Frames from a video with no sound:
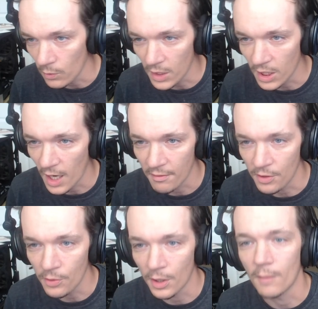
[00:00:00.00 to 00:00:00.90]
can have you
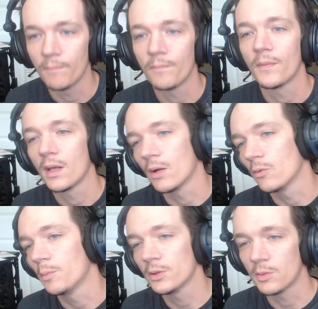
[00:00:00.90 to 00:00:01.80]
come and we'll
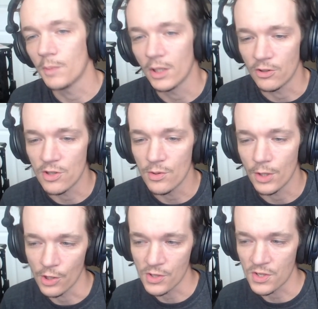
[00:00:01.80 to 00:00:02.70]
put some like two on
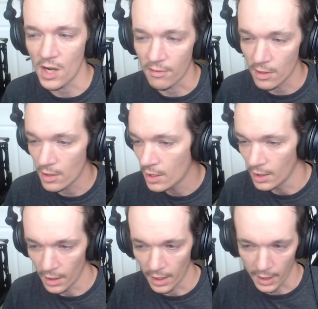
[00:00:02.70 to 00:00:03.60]
your stuff.
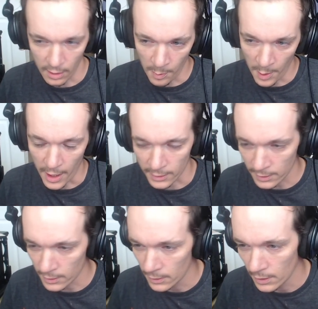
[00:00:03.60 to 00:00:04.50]
I got the pots.
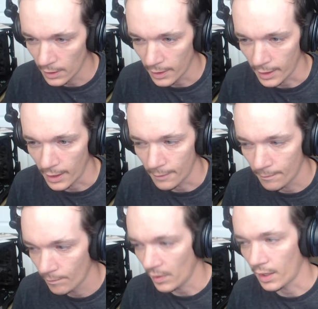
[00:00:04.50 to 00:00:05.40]
I got
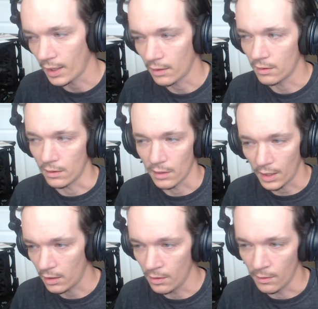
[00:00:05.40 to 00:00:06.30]
I got the I
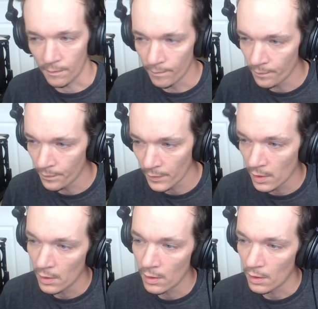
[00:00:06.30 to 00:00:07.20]
got the
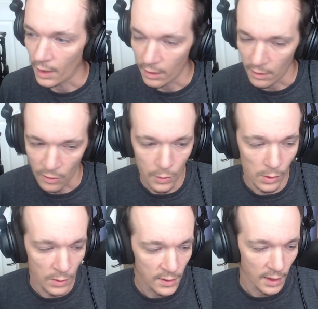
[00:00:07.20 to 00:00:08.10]
I got the
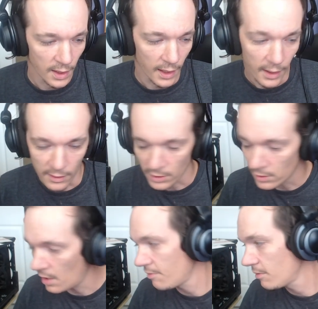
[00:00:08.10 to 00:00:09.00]
tools. I got the
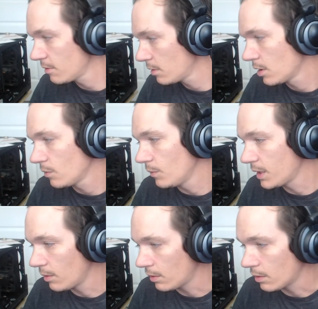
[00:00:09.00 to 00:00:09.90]
stuff. We
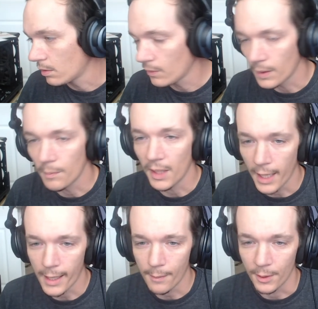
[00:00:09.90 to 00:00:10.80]
can we can make it
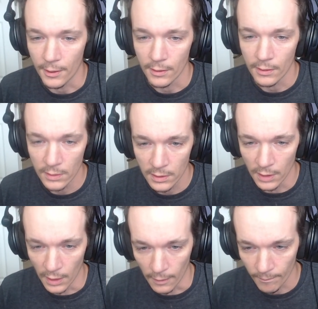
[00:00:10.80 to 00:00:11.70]
happen.
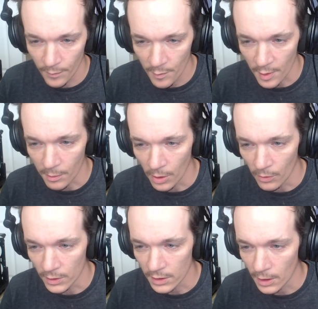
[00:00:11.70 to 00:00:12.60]
So if anybody
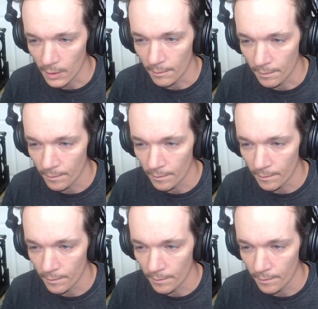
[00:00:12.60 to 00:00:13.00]
wants to come